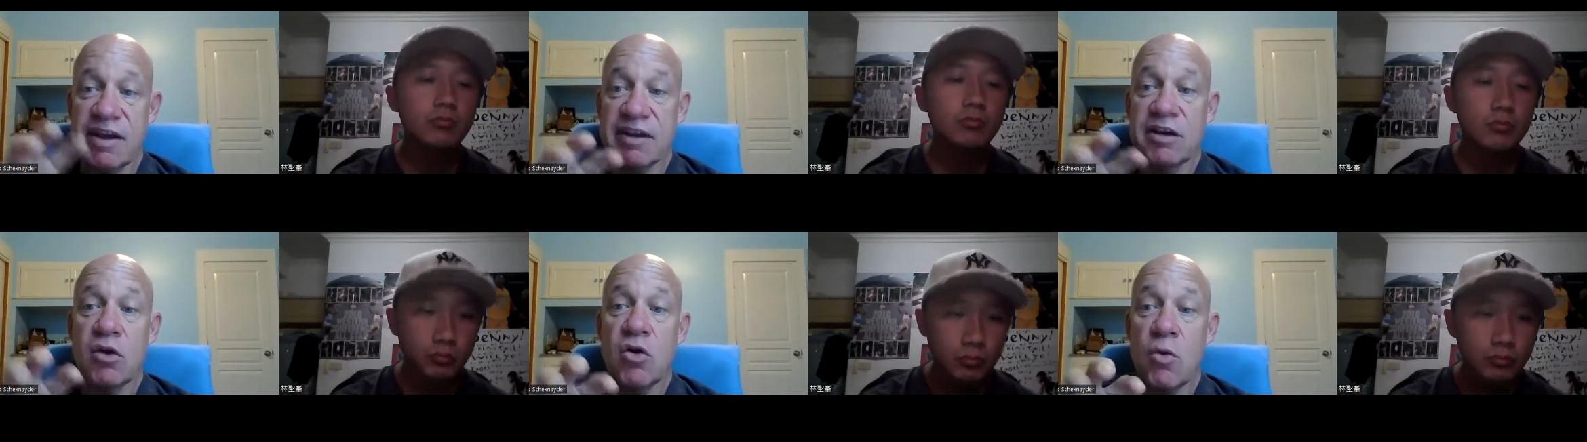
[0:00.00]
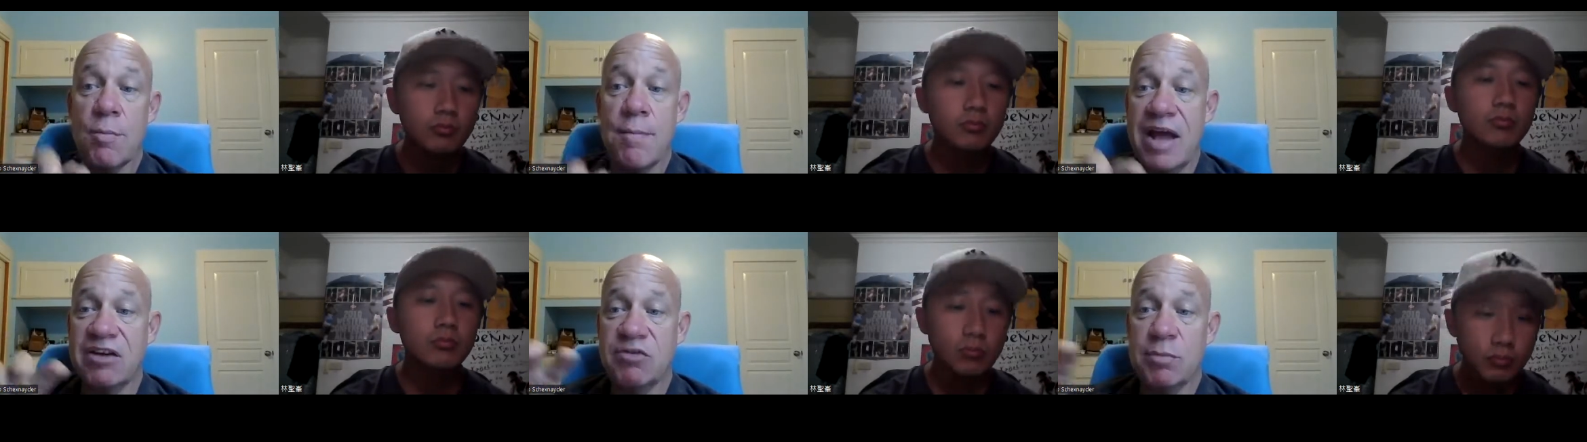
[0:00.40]
Speaker 1: technical
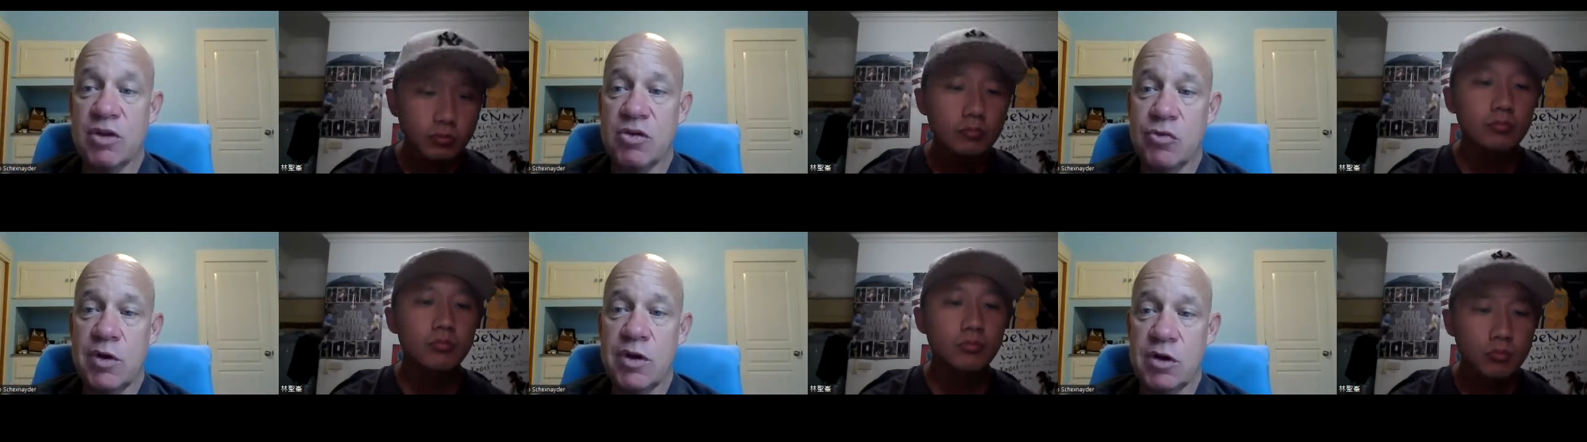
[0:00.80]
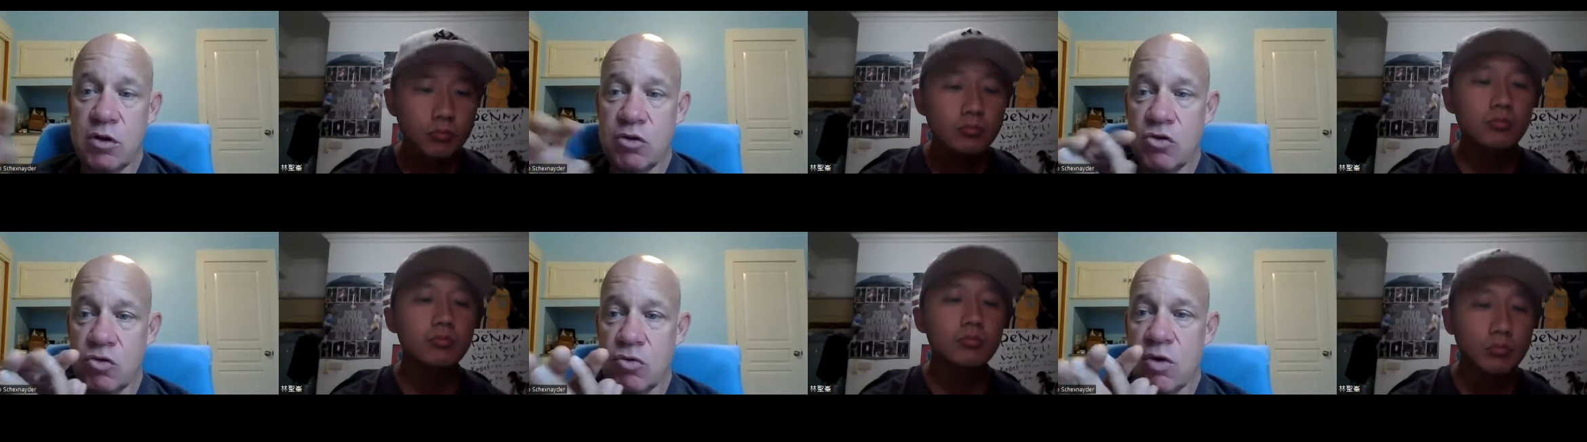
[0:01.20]
match between
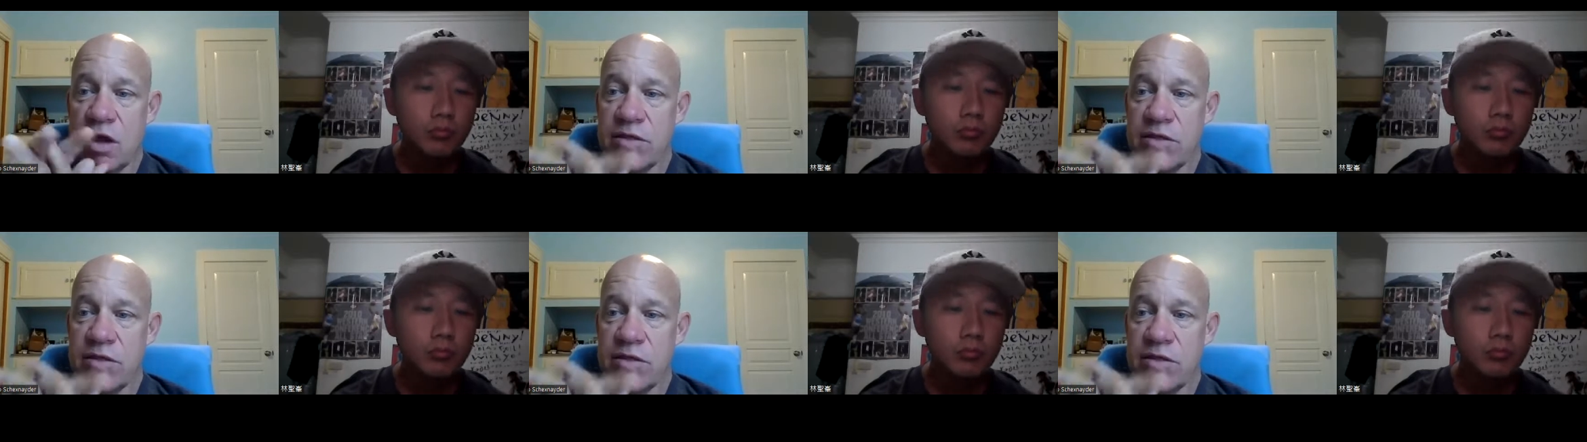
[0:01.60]
the two.